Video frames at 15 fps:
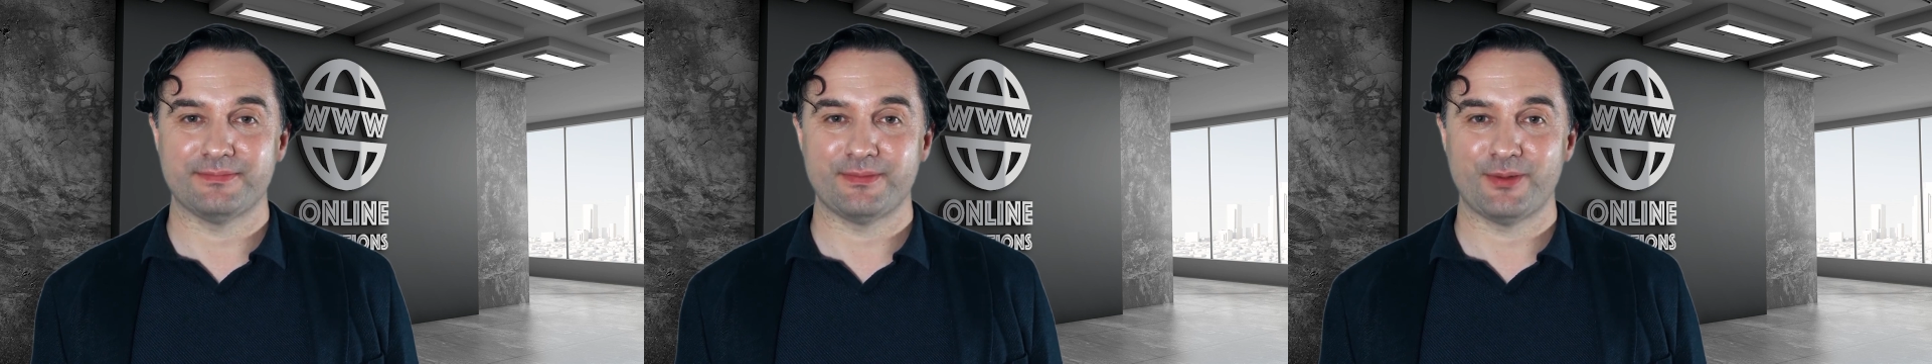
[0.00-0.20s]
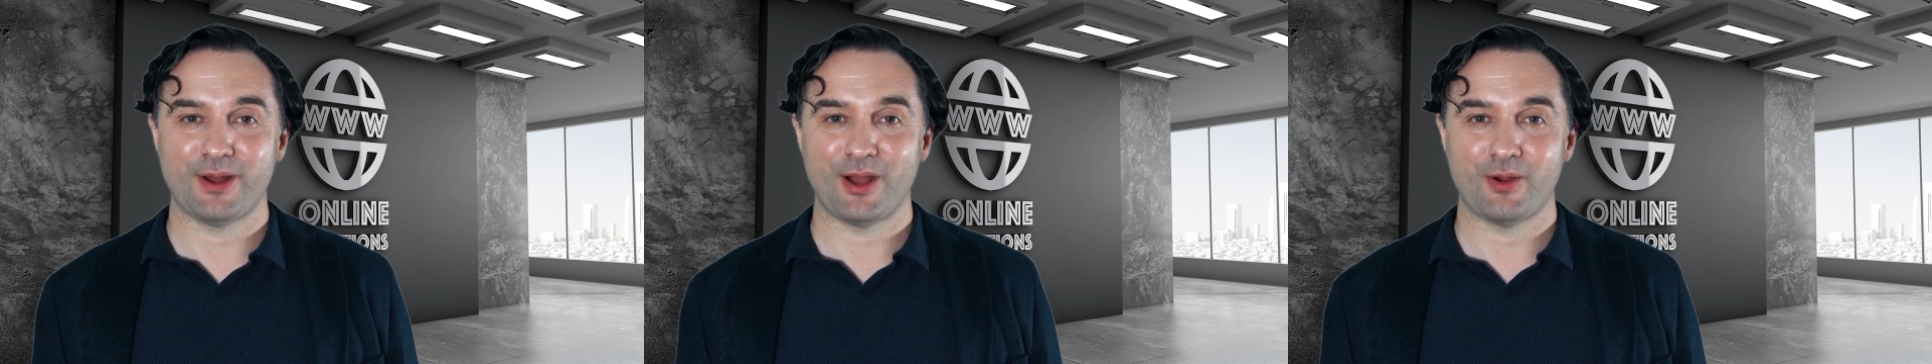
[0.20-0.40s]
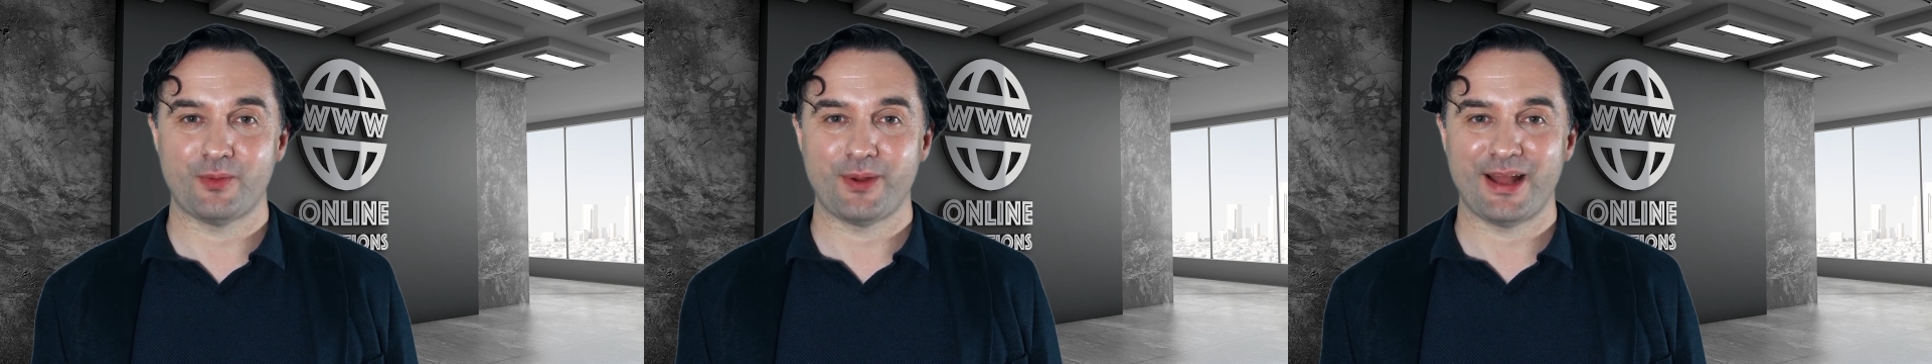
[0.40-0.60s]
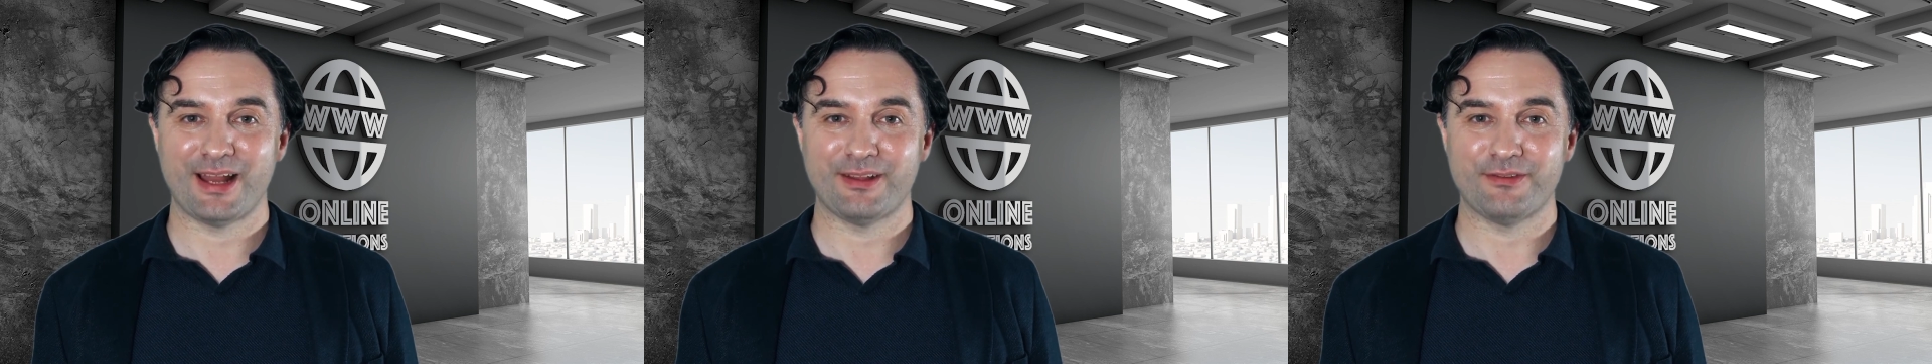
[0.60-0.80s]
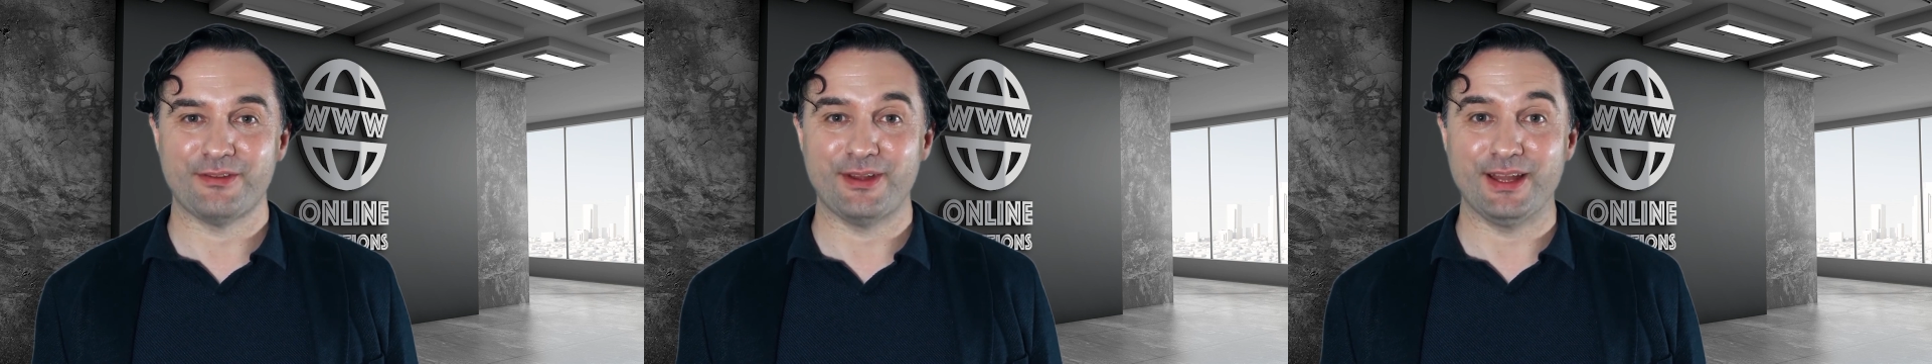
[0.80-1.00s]
We are
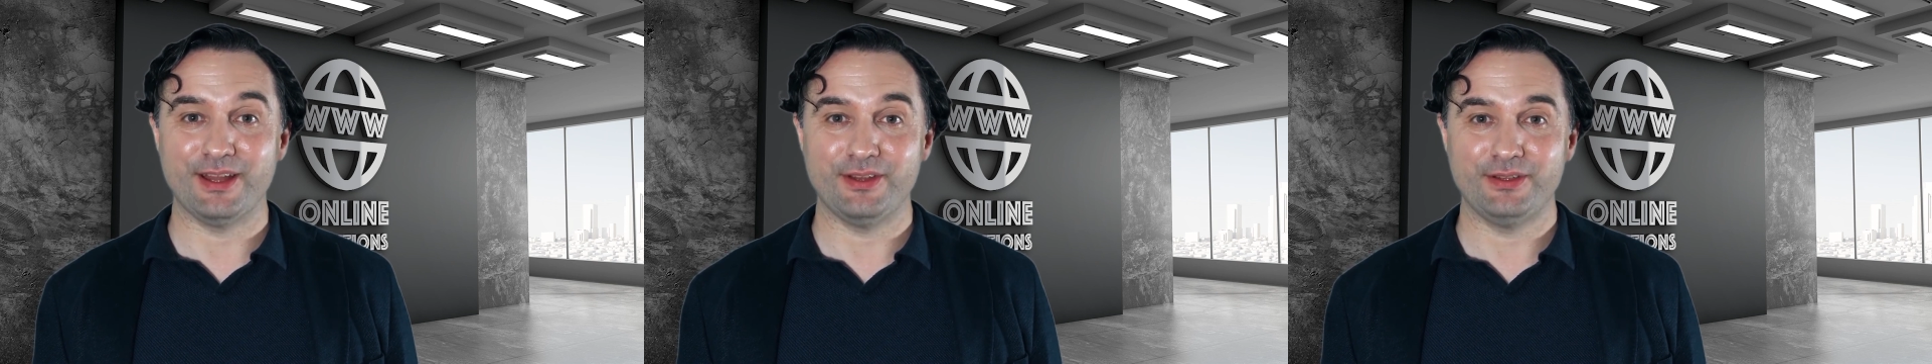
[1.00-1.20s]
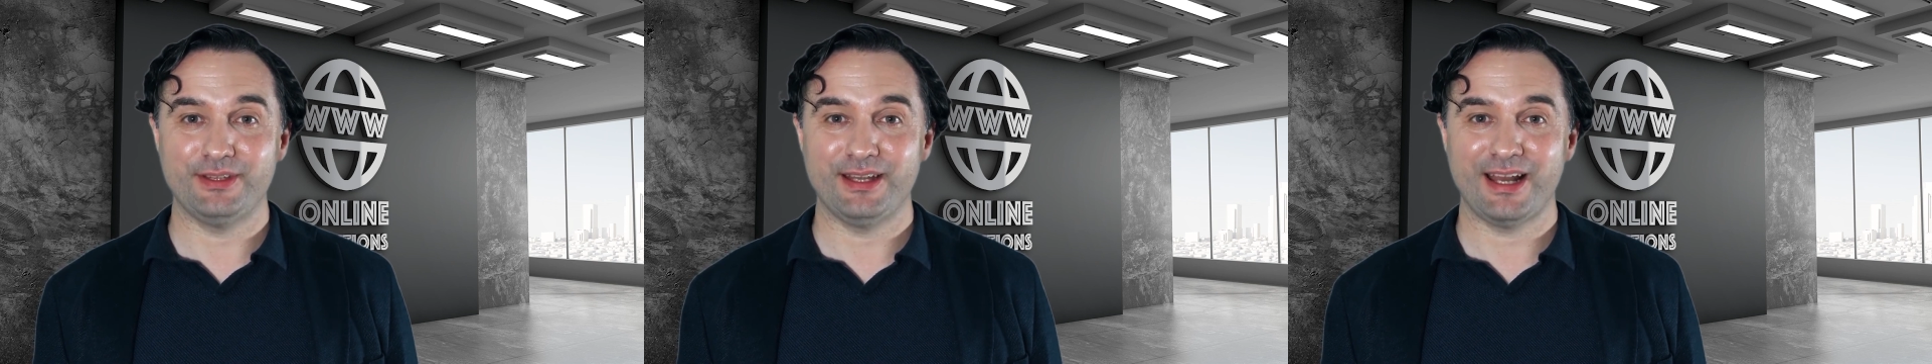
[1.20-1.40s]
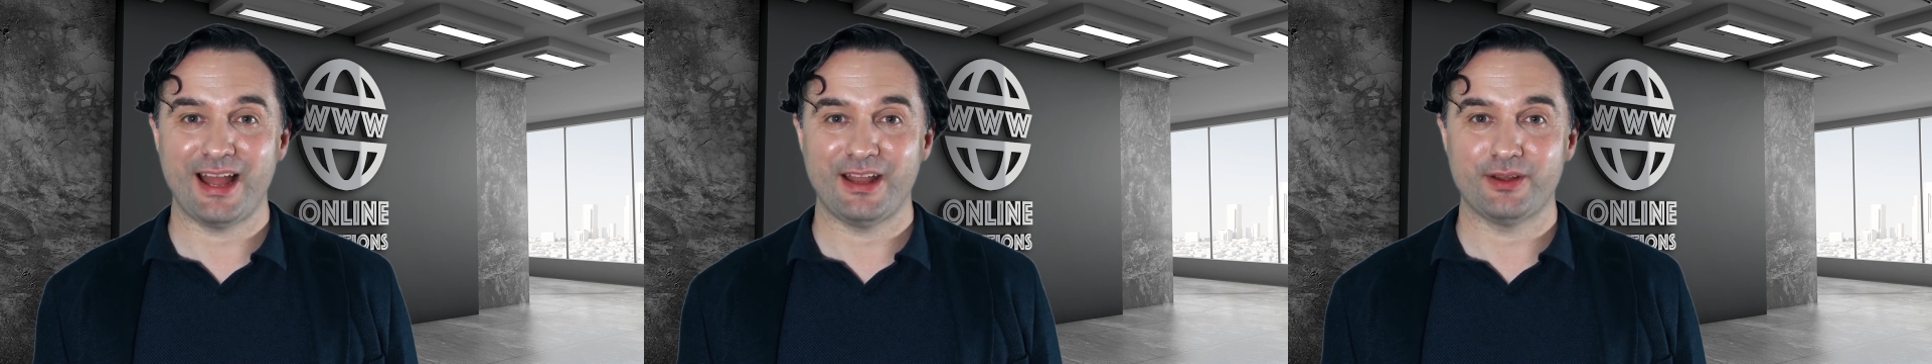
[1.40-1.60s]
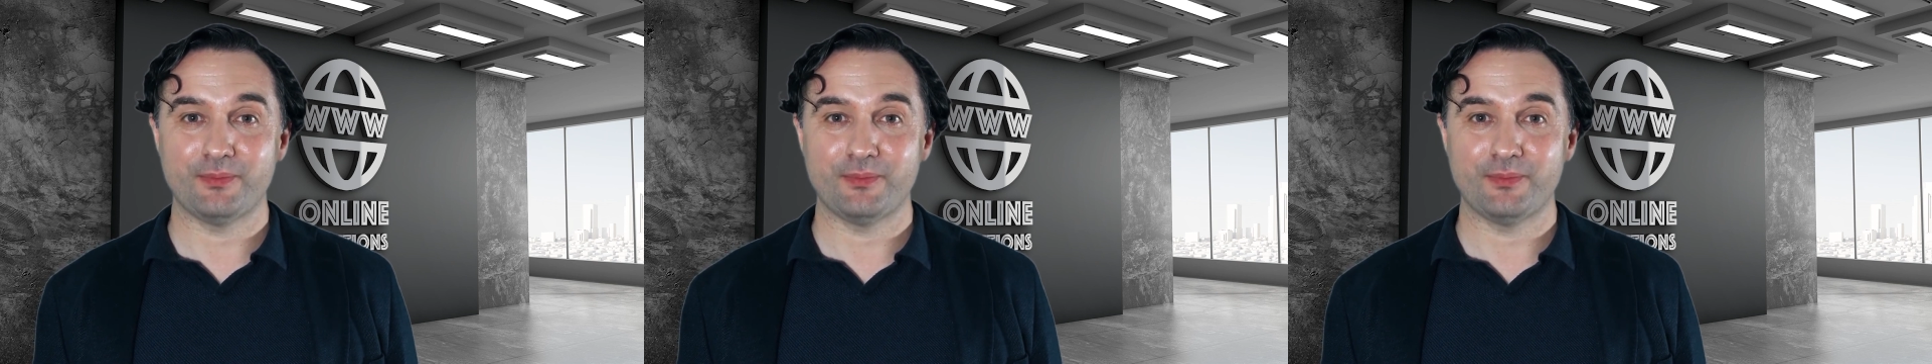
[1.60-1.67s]
waiting for you to have